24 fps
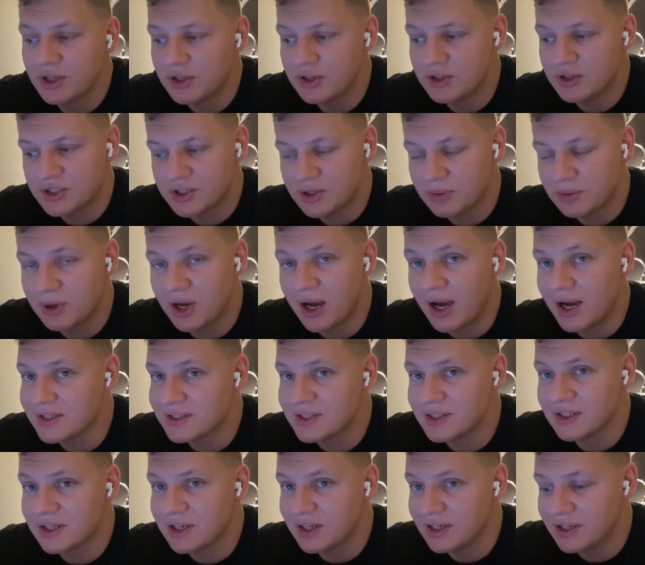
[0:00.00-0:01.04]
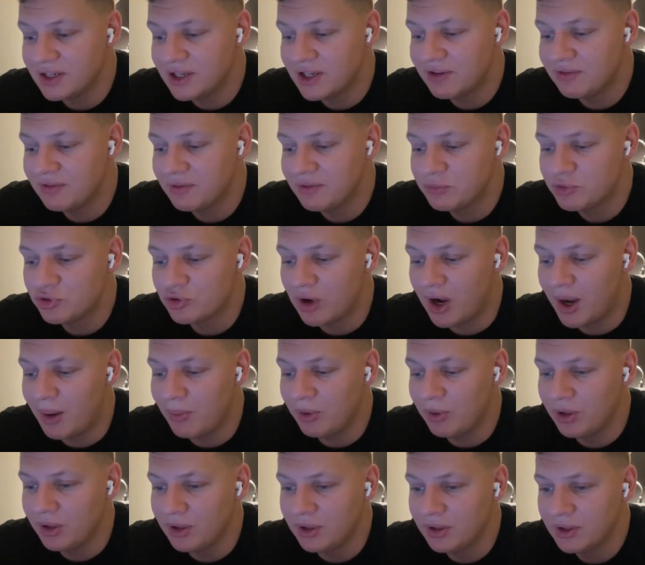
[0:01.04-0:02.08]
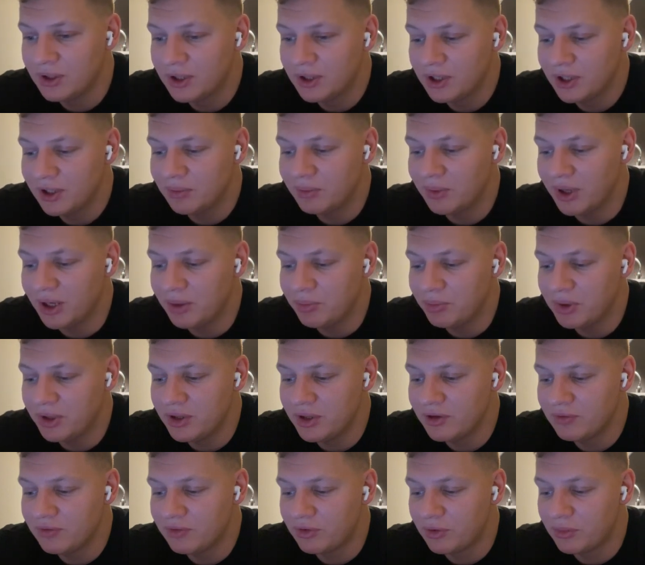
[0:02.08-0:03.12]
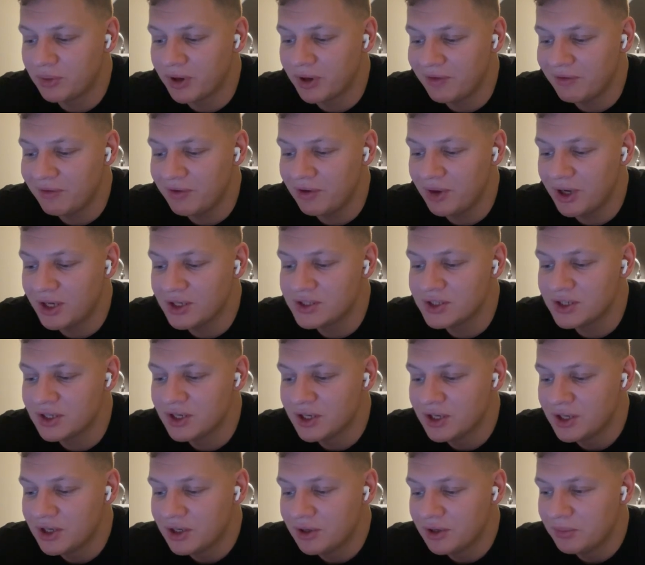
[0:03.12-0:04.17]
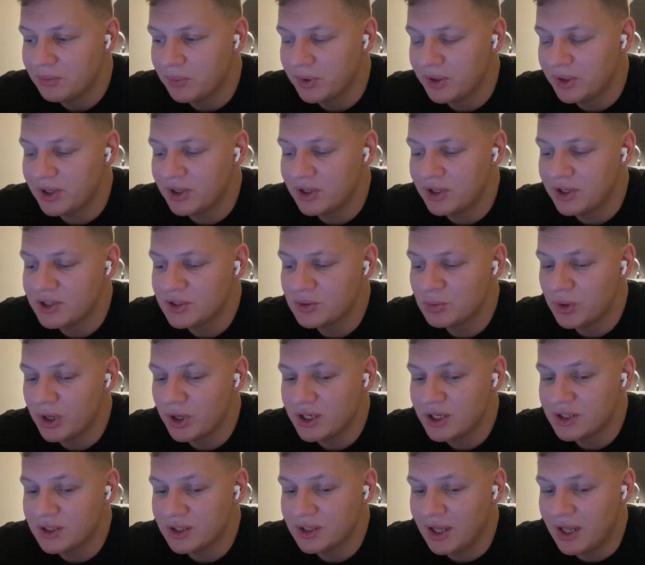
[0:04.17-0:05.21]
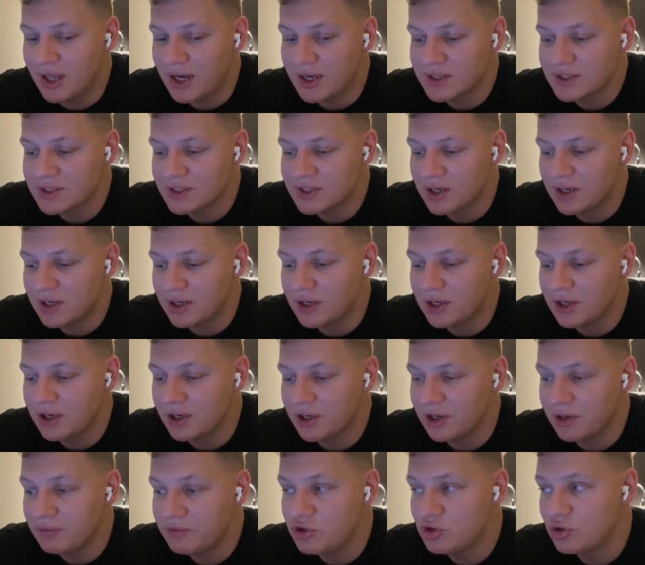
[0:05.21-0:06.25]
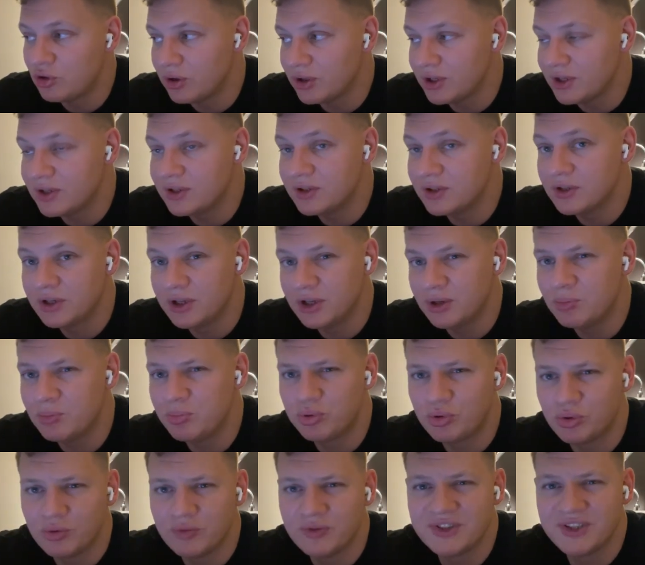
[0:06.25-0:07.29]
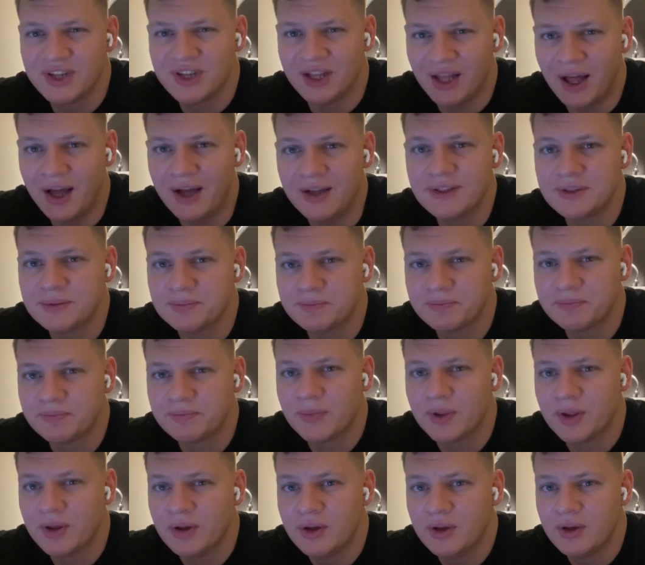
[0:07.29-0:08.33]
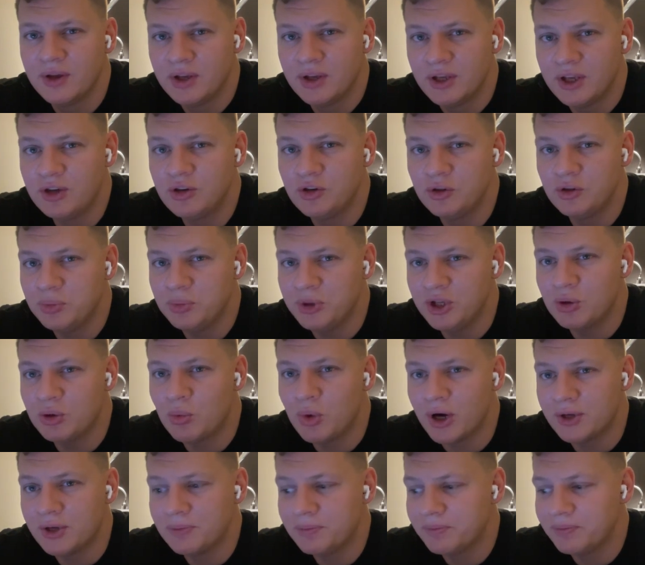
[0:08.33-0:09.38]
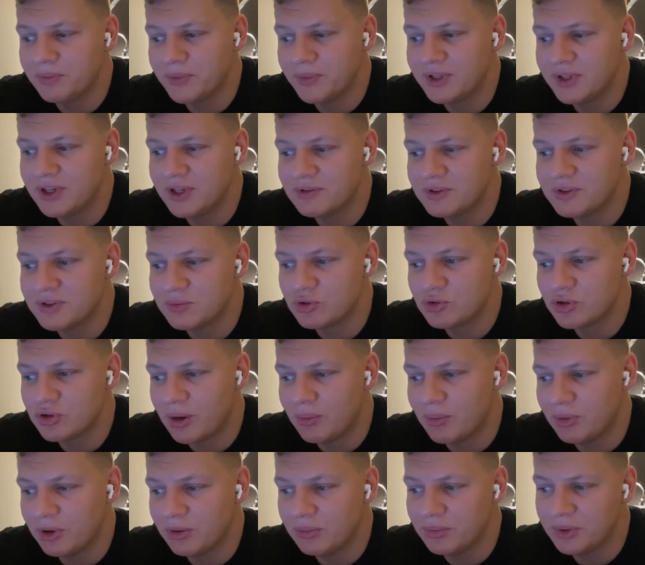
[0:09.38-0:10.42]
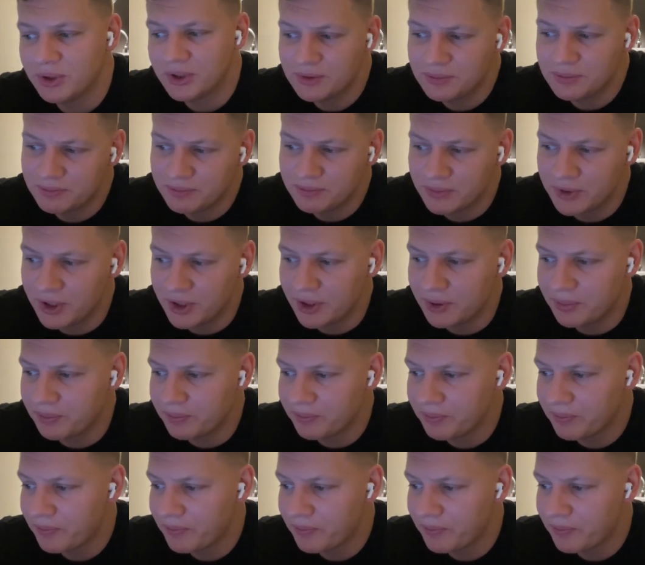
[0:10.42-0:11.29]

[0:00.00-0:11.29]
There's some guys that can give him trouble, in my opinion, from heavyweights. But in his weight class, uh, if Jordan improves a lot, he could be the one that gives him trouble. But yeah.